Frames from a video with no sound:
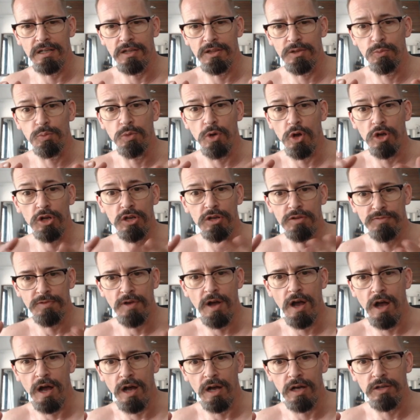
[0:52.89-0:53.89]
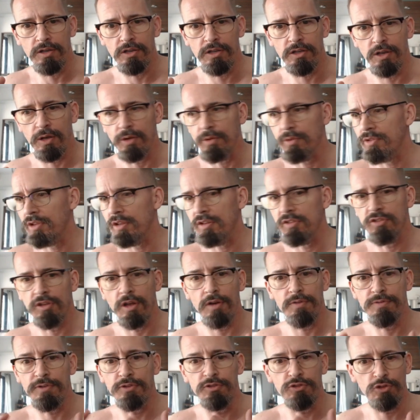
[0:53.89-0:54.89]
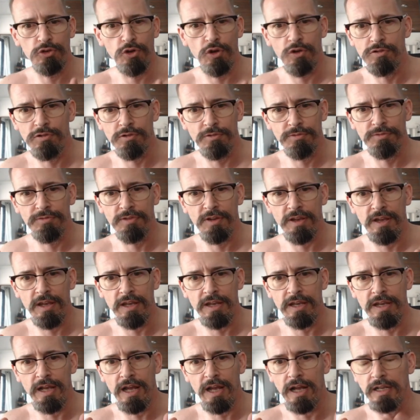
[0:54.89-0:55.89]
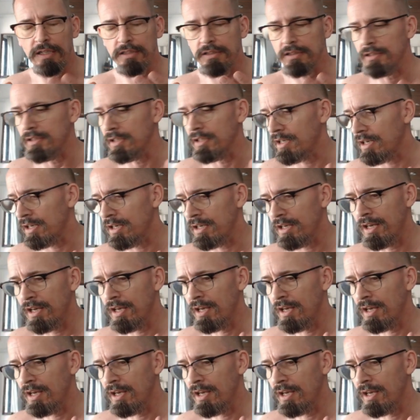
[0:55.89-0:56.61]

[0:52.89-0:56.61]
the work of art, you know, things like photography and uh,